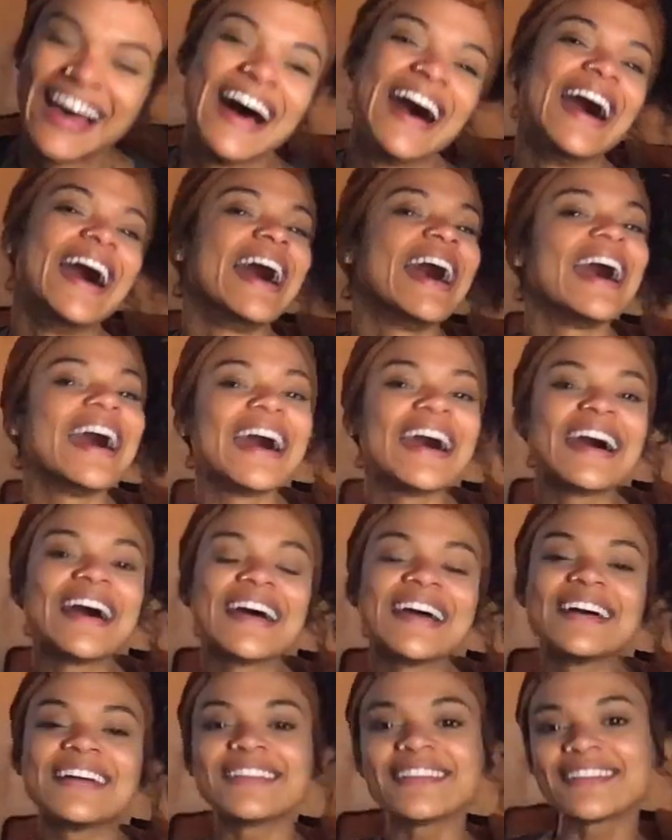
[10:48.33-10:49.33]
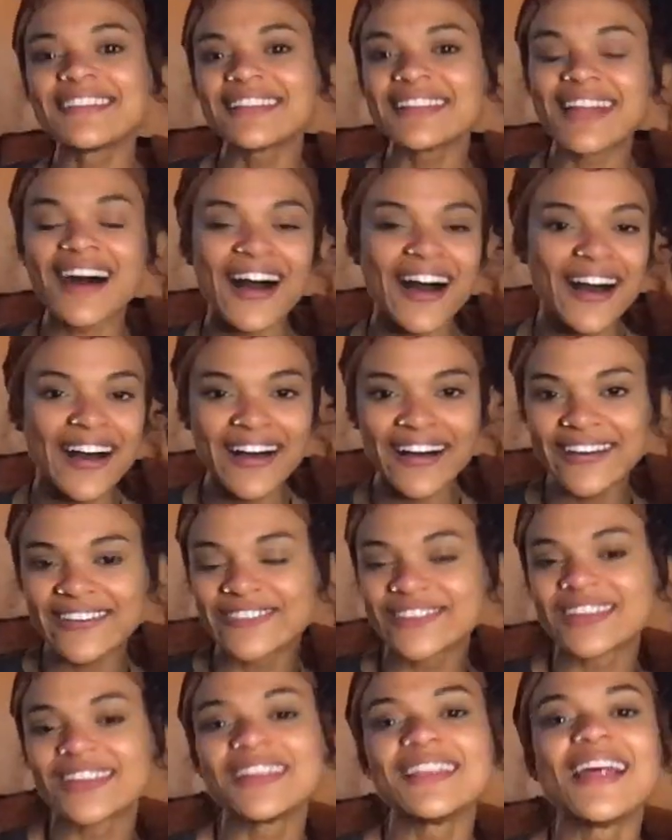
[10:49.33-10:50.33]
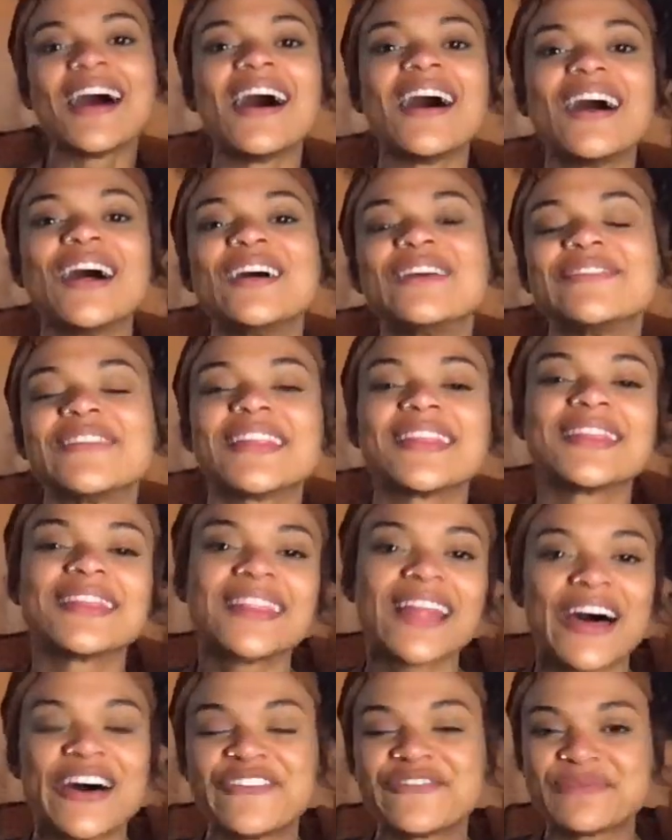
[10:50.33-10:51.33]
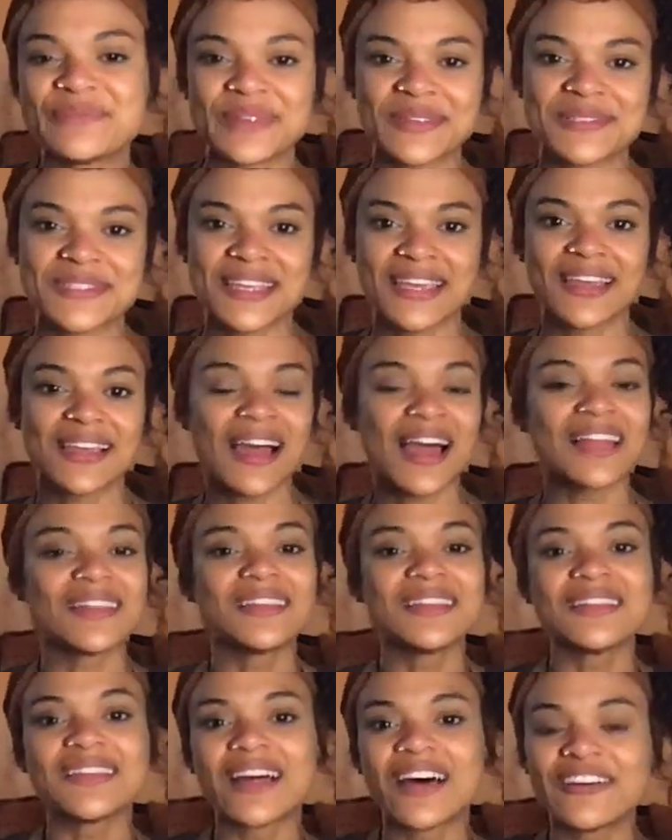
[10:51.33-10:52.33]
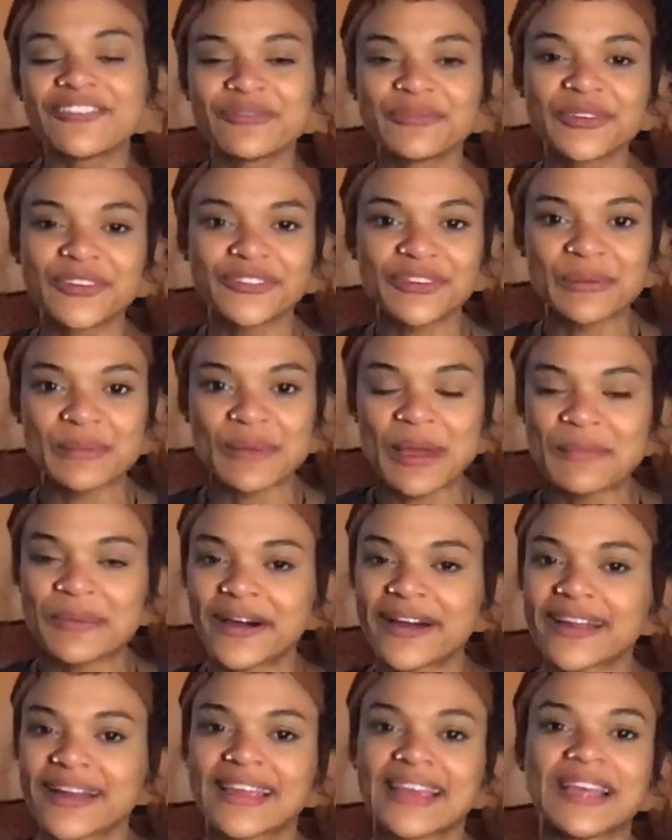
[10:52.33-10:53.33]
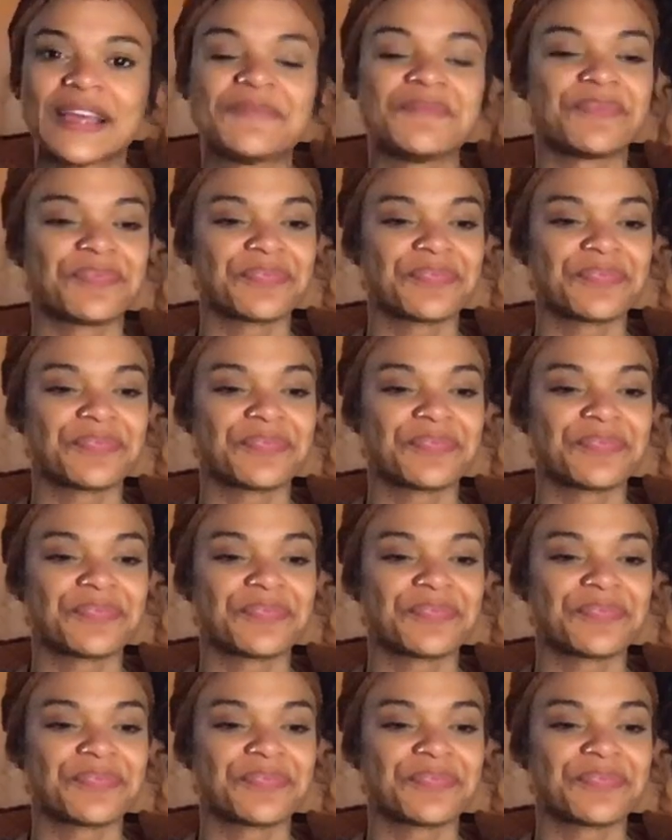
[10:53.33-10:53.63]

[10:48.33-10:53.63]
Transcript: I love music. I love moving my body.